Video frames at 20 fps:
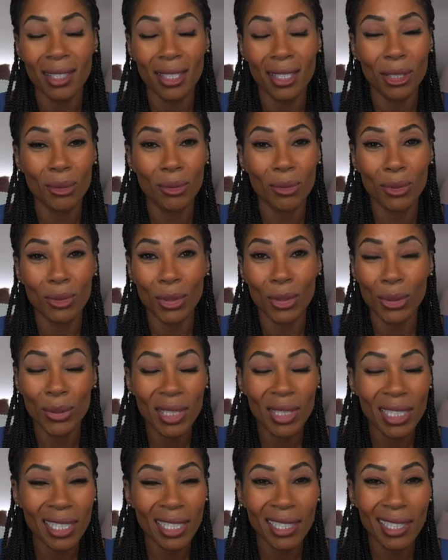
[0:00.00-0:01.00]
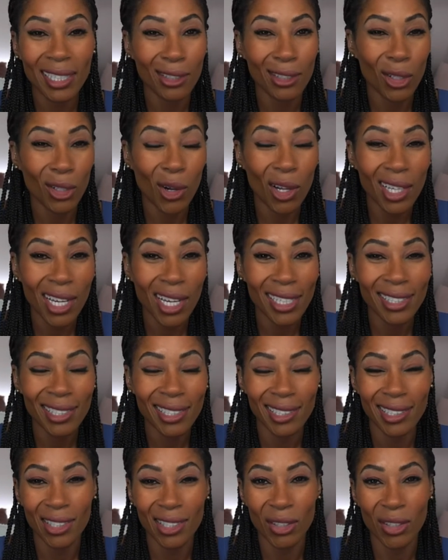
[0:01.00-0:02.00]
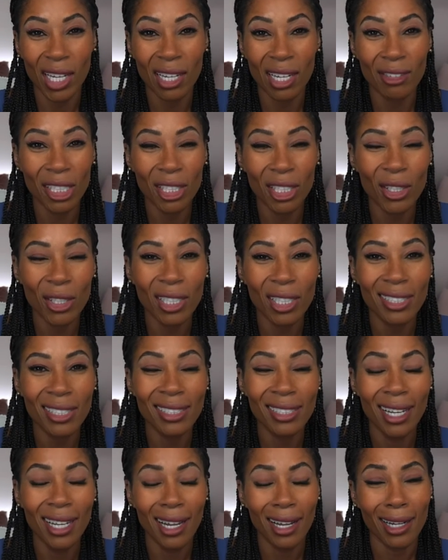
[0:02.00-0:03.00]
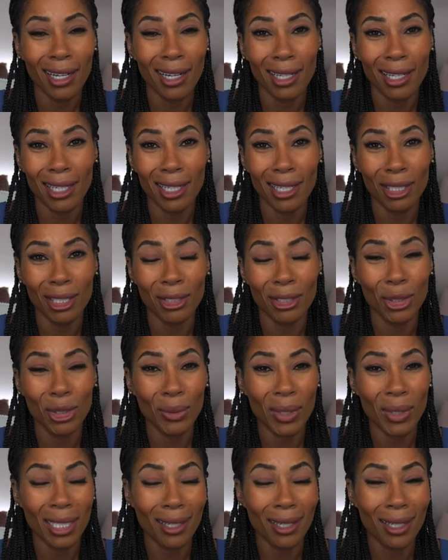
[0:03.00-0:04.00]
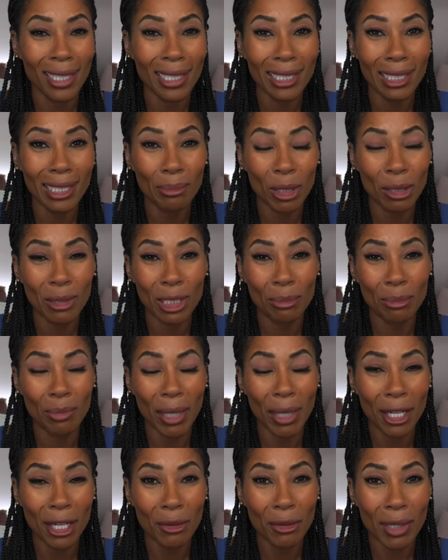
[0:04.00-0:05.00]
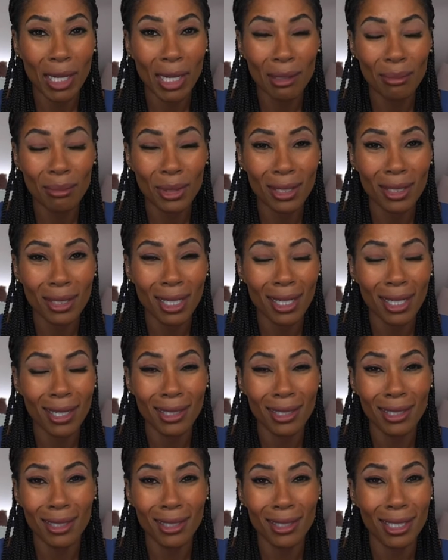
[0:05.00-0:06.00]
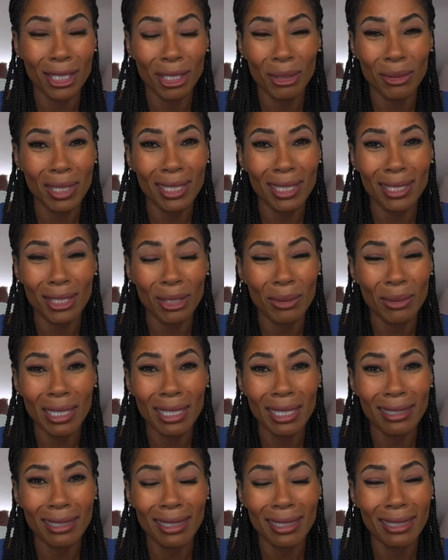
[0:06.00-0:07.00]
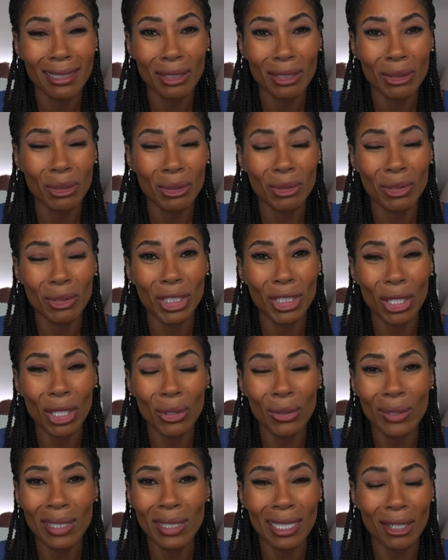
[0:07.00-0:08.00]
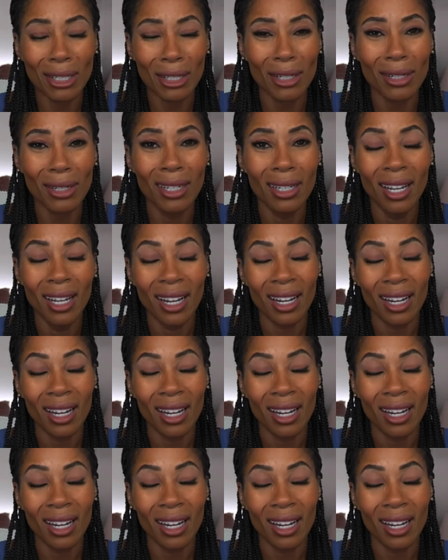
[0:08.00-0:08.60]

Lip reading: you know, losing their law license, their livelihoods. Giuliani's pretty much bankrupt. You know, he's doing these little shows that are